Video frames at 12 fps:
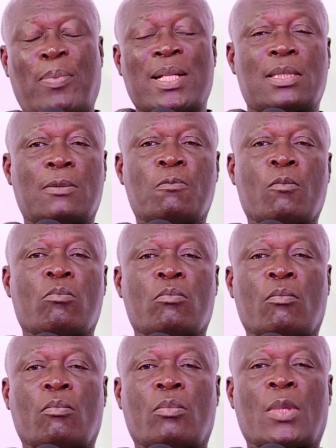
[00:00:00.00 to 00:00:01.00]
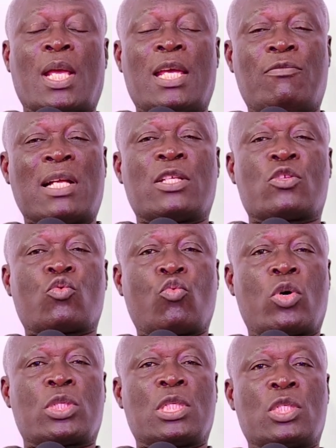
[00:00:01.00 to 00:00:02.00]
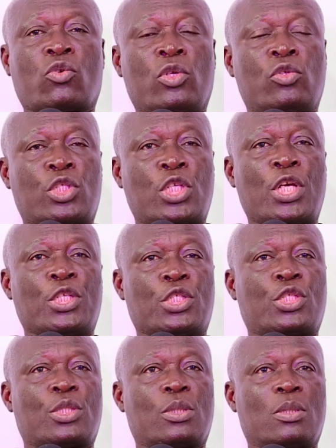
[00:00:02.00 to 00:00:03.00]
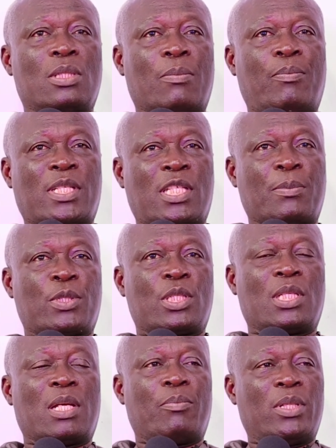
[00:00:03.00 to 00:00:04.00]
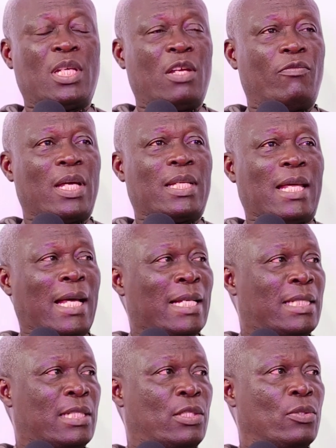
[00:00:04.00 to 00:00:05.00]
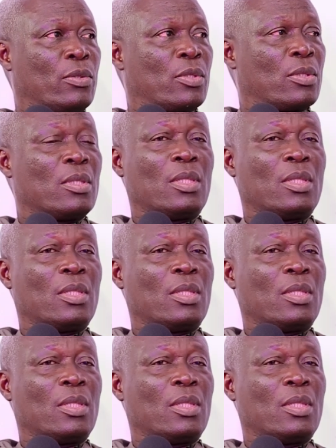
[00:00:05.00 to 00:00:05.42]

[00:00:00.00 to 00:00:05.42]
But if that is what is going to change the perception, the behavior, the attitude,